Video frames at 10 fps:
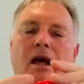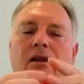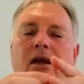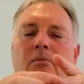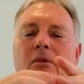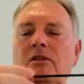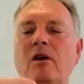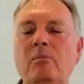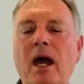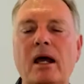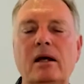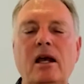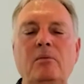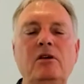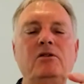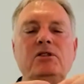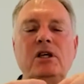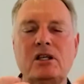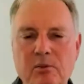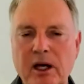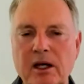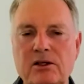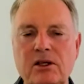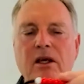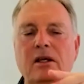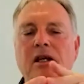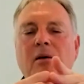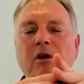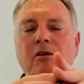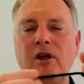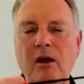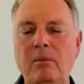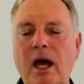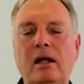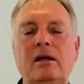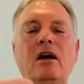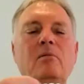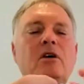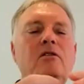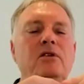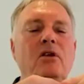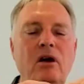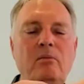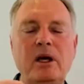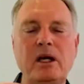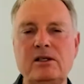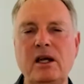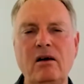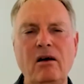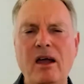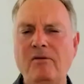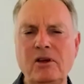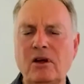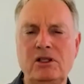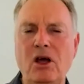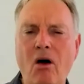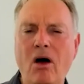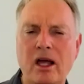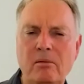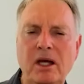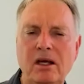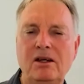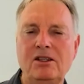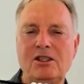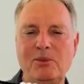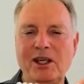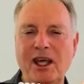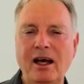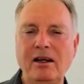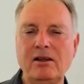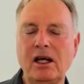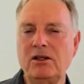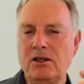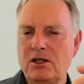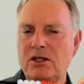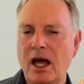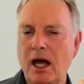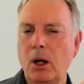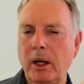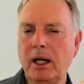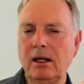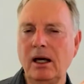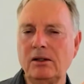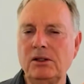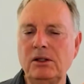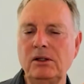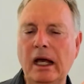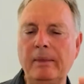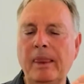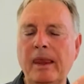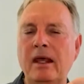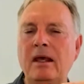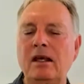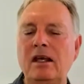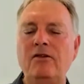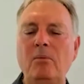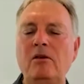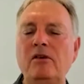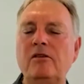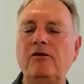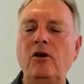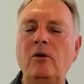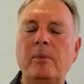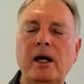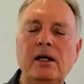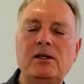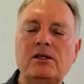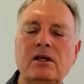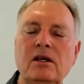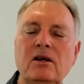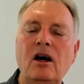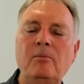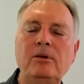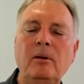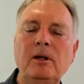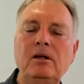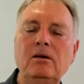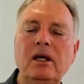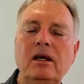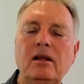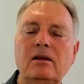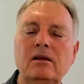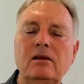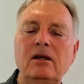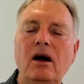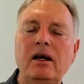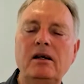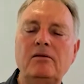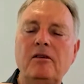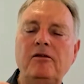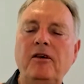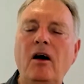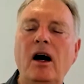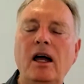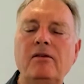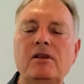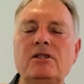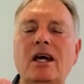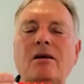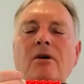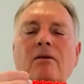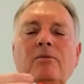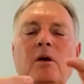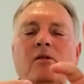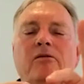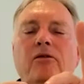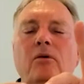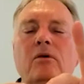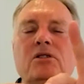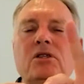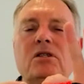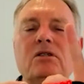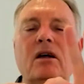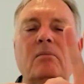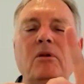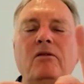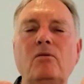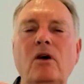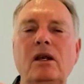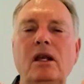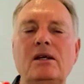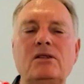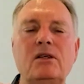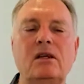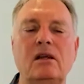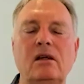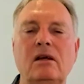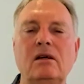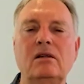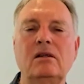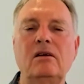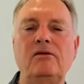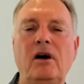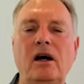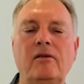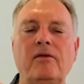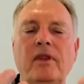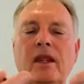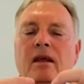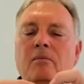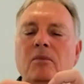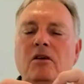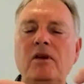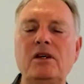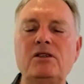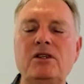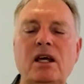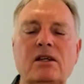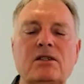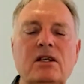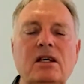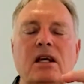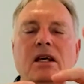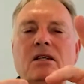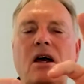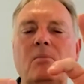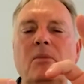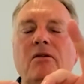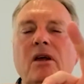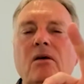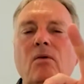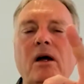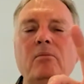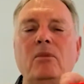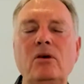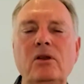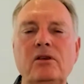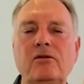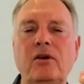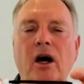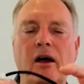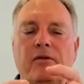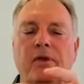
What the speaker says: and then move them back. Now move 6 beads. Now move them back. Now move 9 beads. Now I haven't got time to be counting that. Did you see how quickly I had to do that? If I'm moving 4 beads, I'm probably looking at the idea of the 5 and saying, well, moving 4 is just like moving 1 less than the 5. Moving 6 is like moving 1 more than the 5.